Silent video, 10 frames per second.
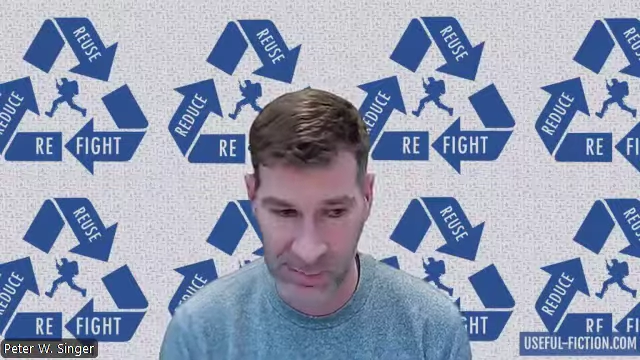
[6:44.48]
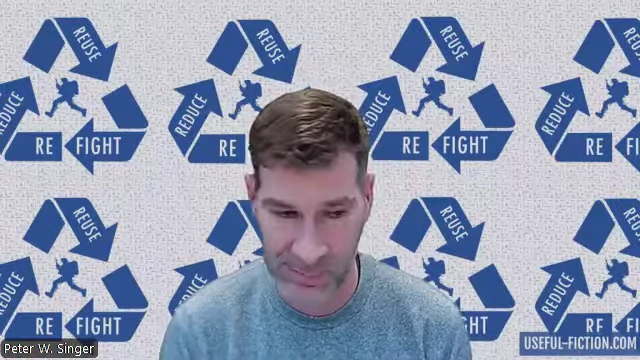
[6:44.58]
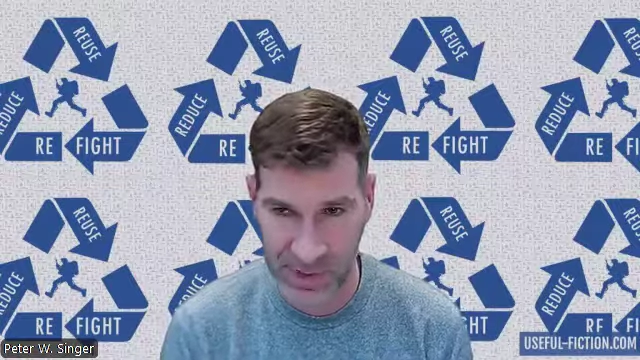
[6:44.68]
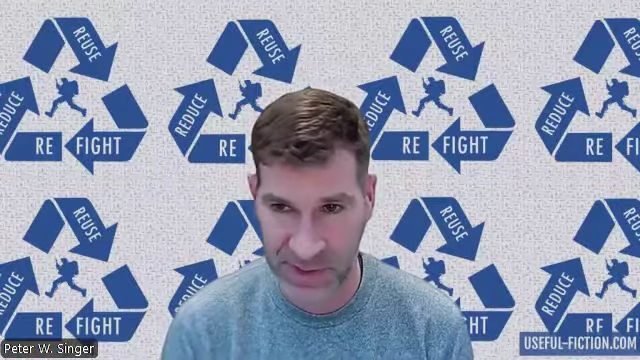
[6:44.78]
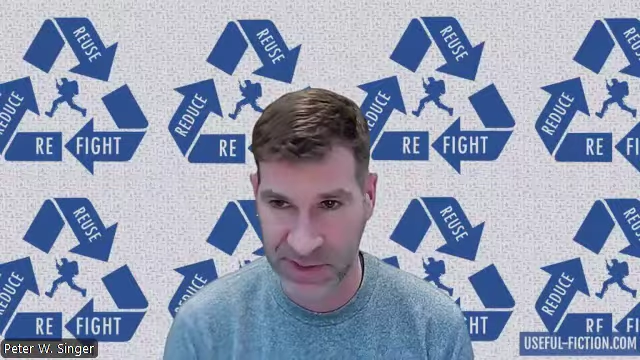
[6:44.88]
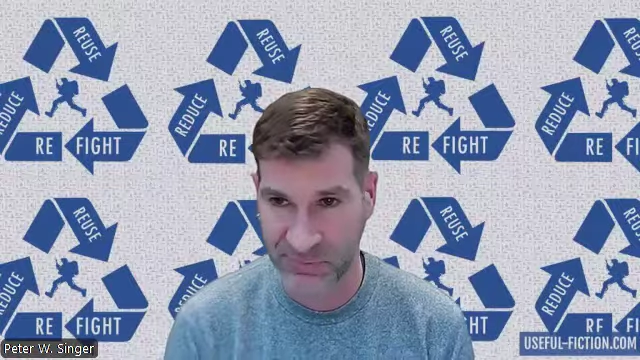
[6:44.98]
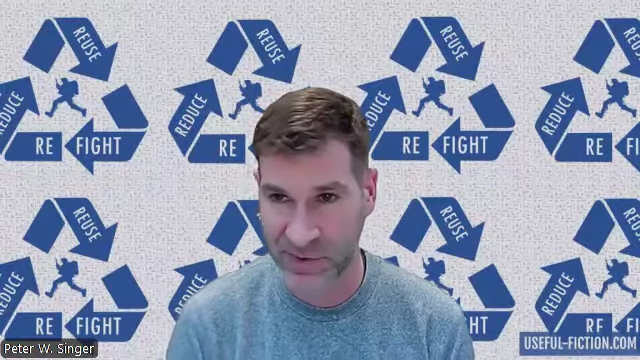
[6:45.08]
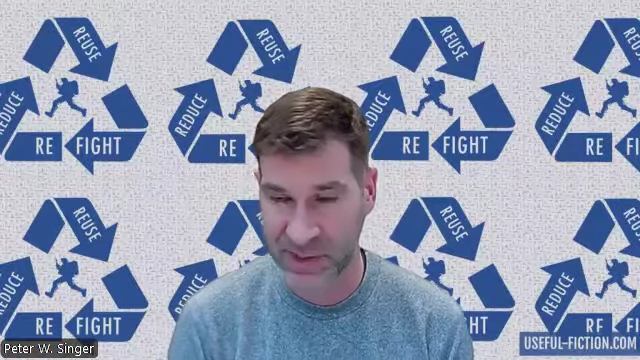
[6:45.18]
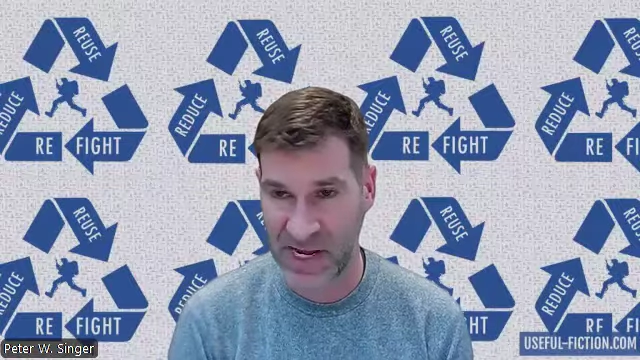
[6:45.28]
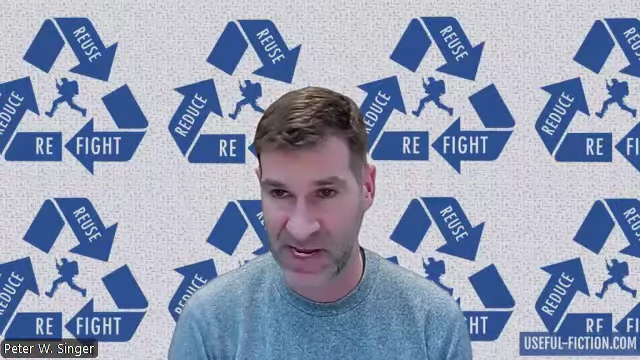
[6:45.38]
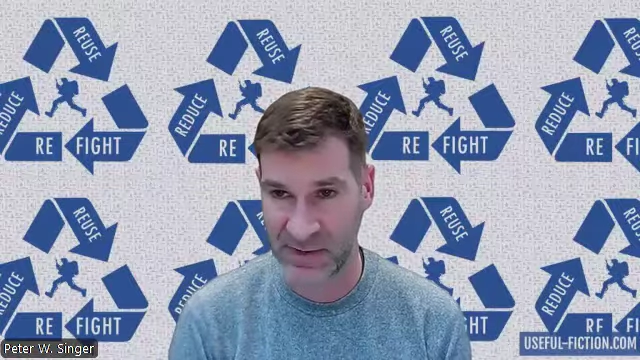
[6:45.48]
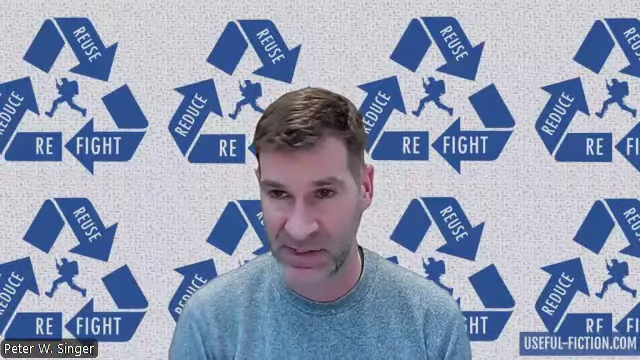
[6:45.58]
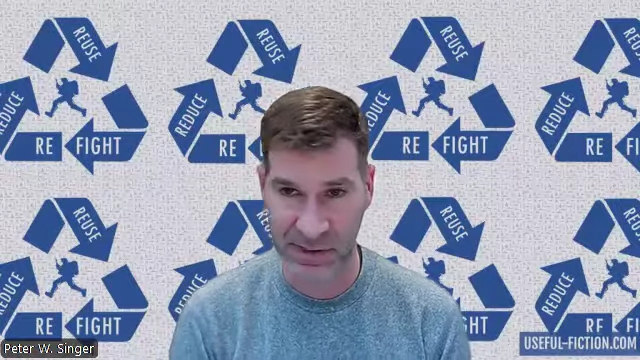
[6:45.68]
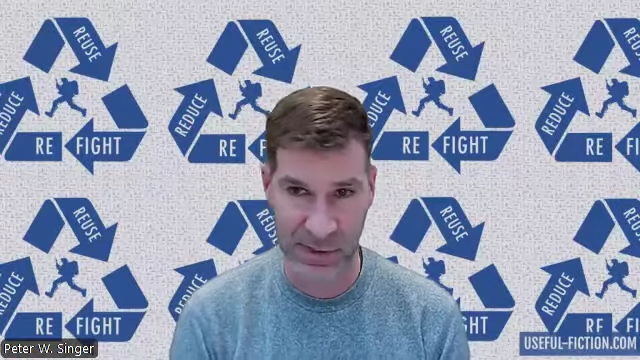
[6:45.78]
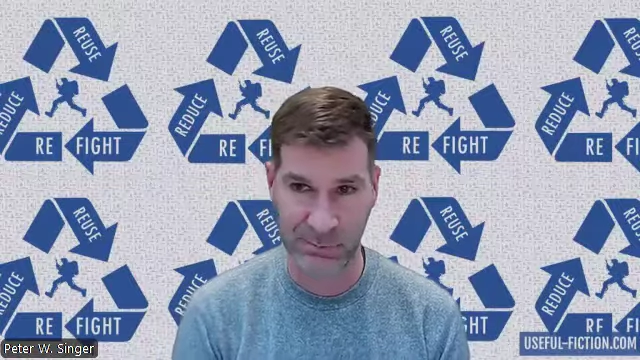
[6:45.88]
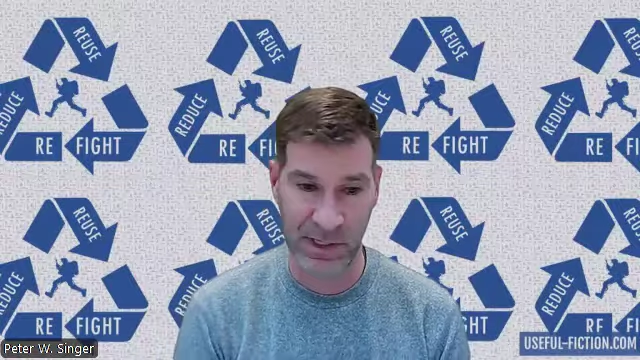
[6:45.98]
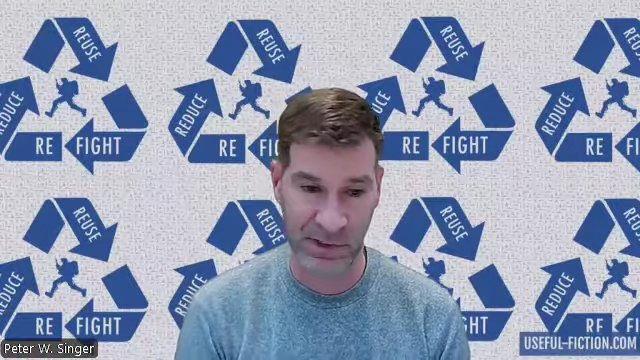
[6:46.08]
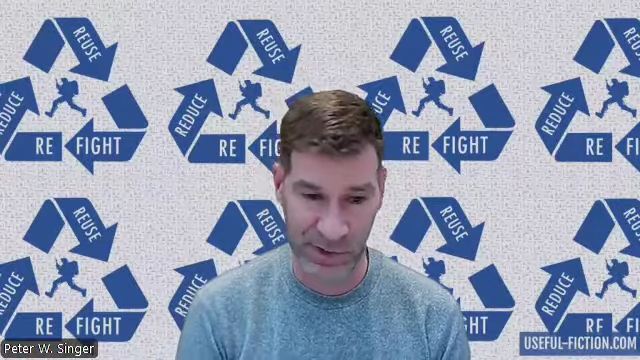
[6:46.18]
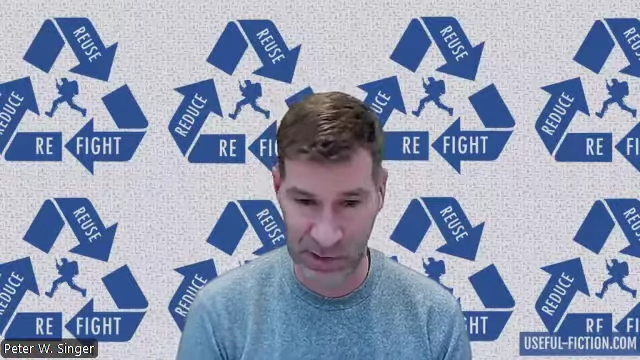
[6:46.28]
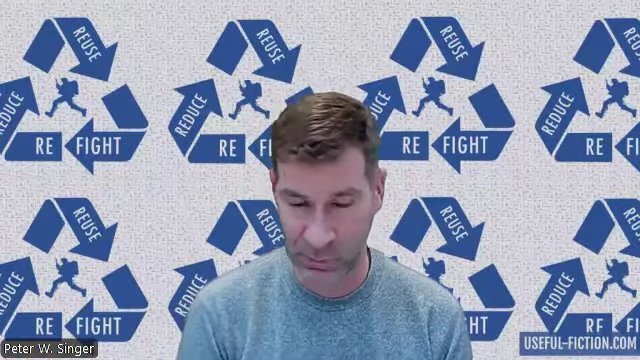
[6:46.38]
a different set than just
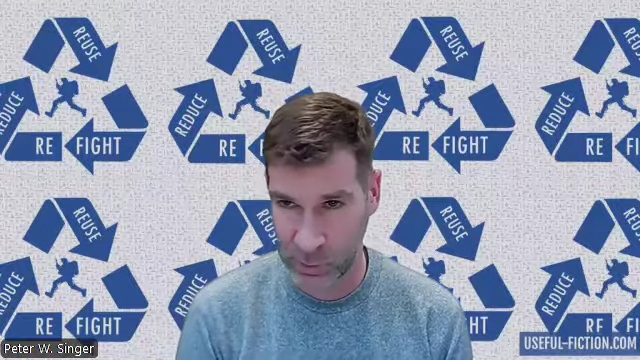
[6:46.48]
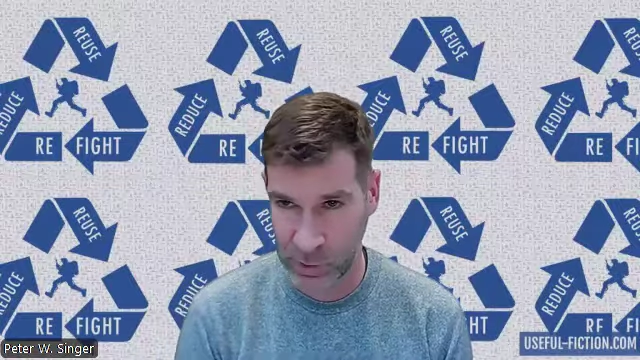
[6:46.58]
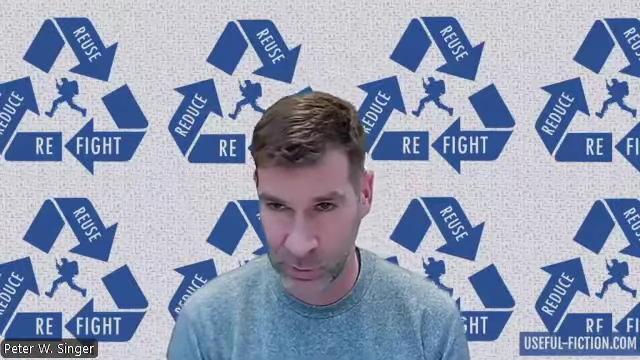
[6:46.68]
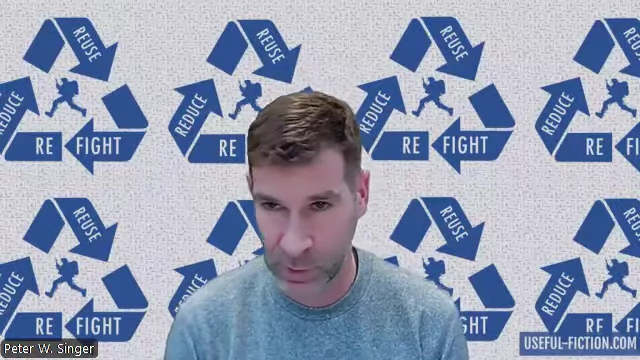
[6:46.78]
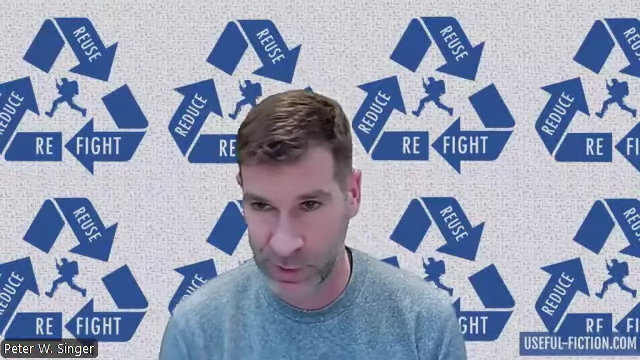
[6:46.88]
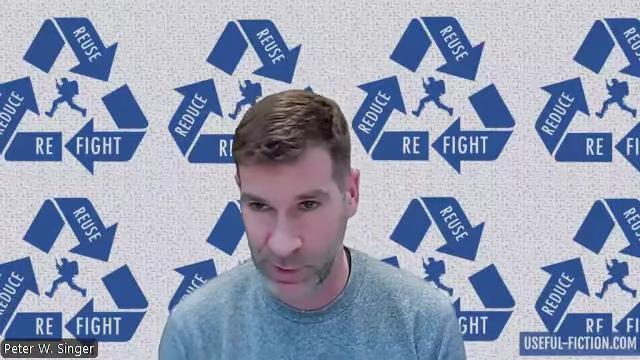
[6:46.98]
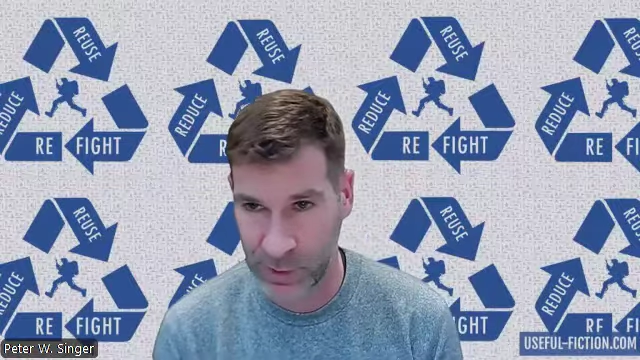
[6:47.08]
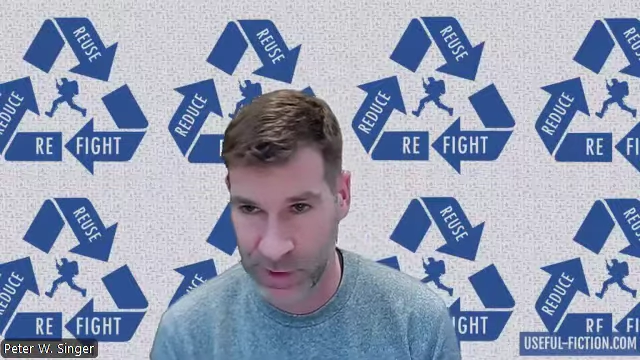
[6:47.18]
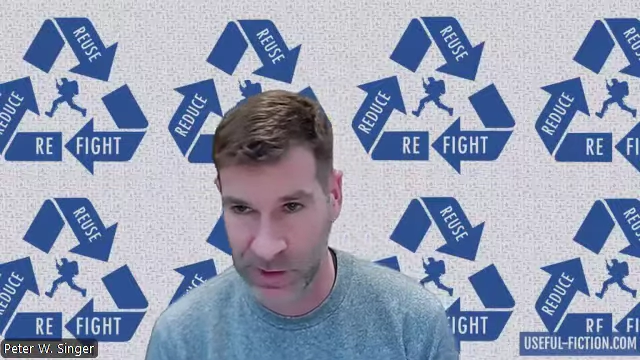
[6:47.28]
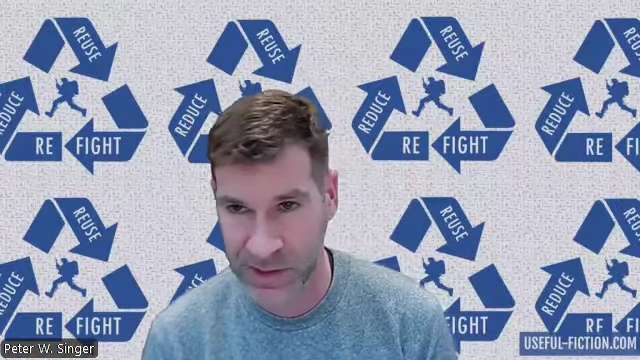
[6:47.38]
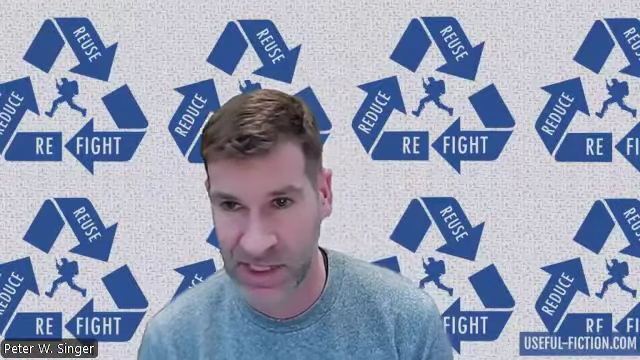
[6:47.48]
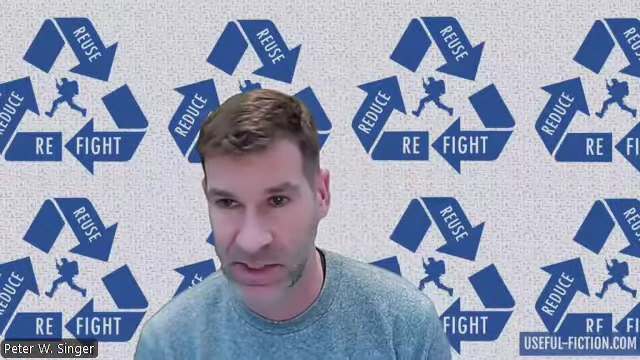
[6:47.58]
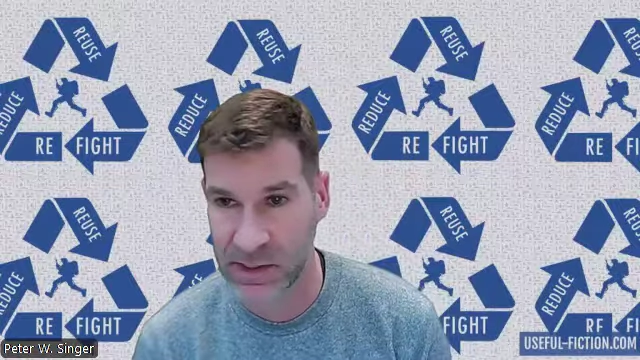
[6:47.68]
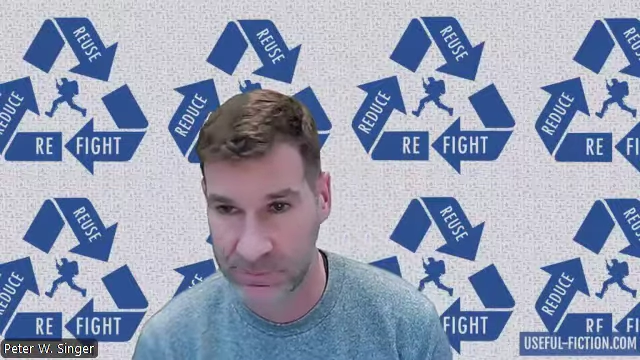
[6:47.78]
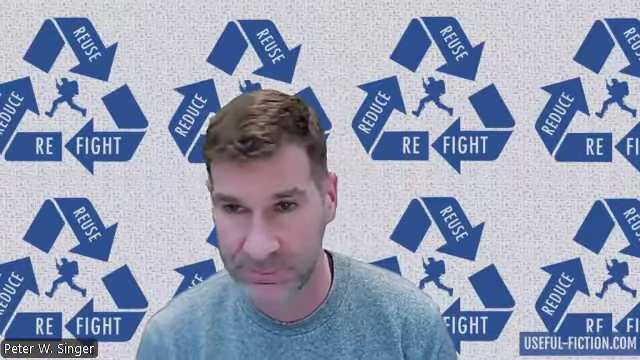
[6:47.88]
merely were you entertained.